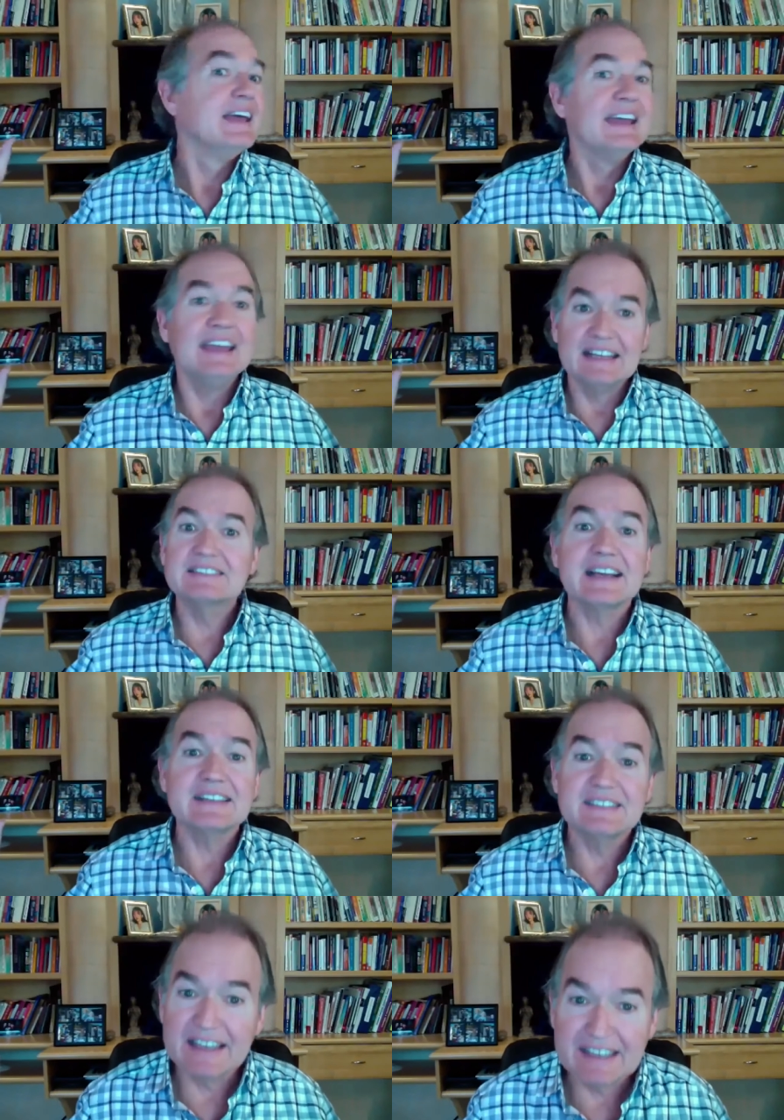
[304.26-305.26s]
it's
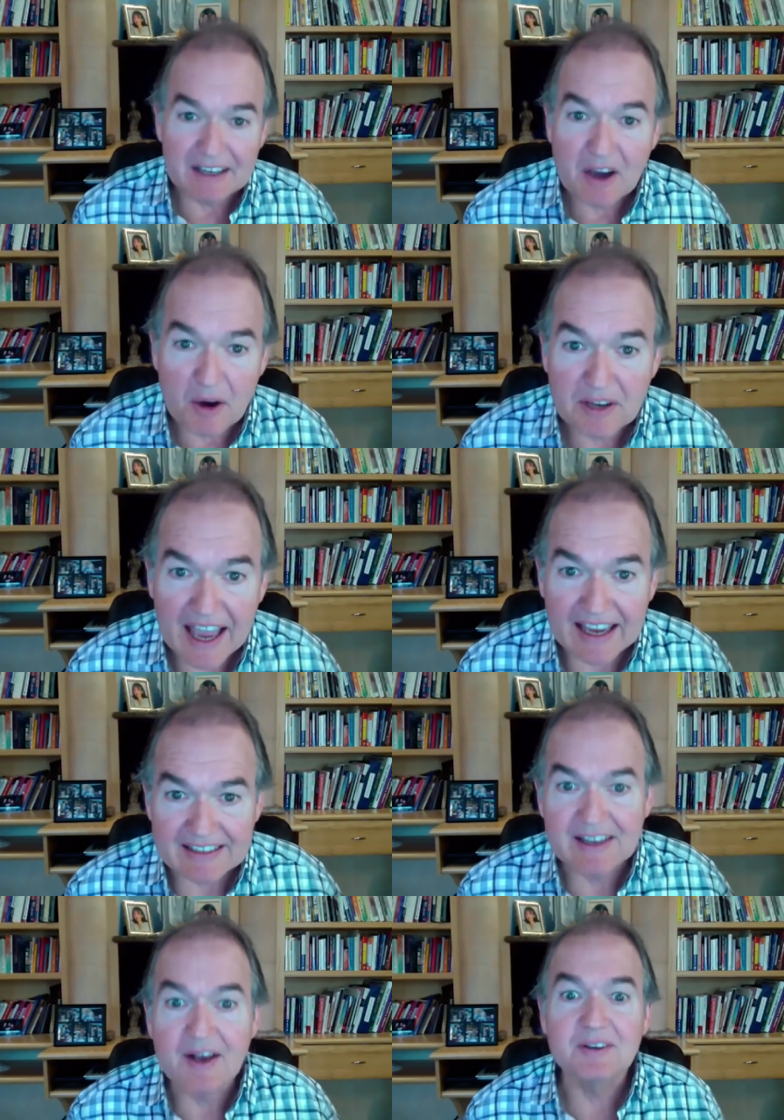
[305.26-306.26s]
like taking
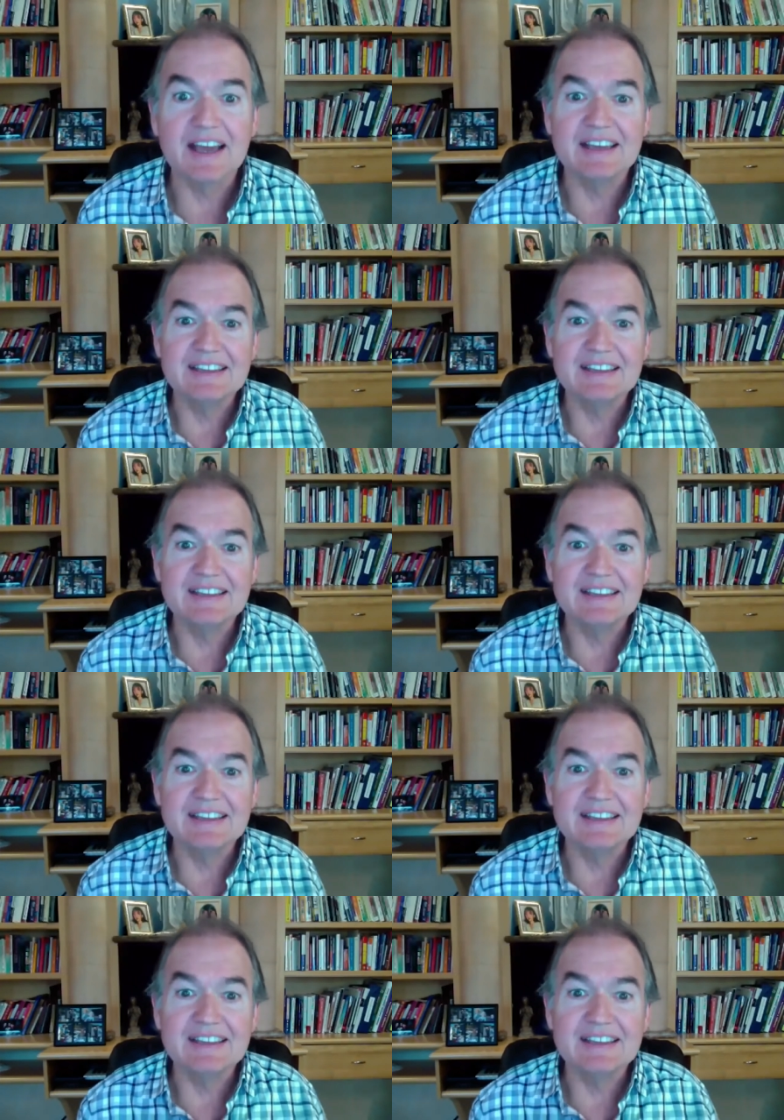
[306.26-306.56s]
cocaine. Okay.